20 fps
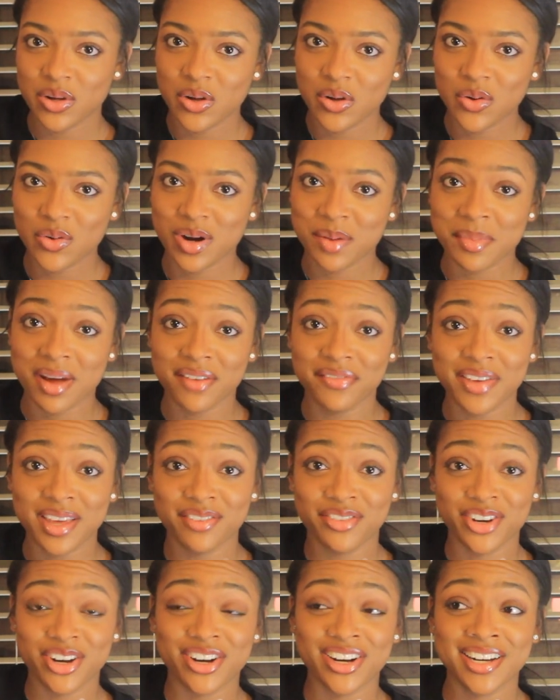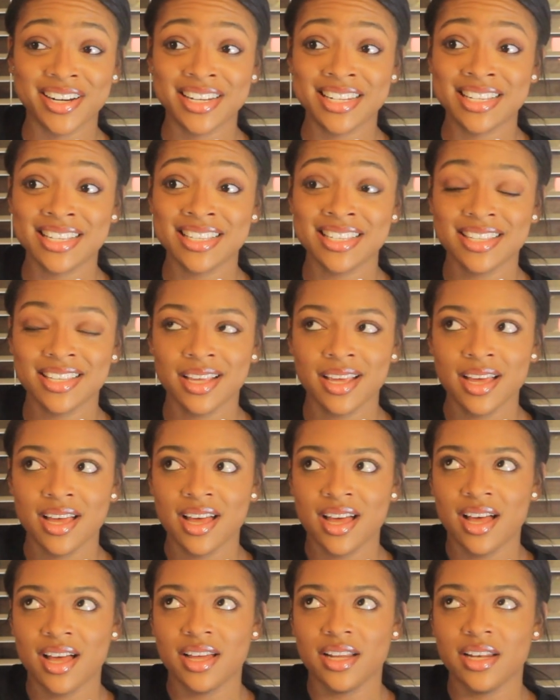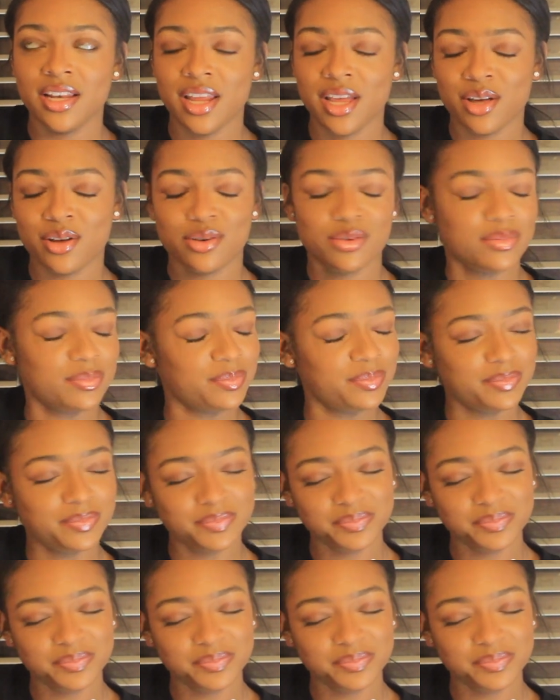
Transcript: who are my favorite artists. Now,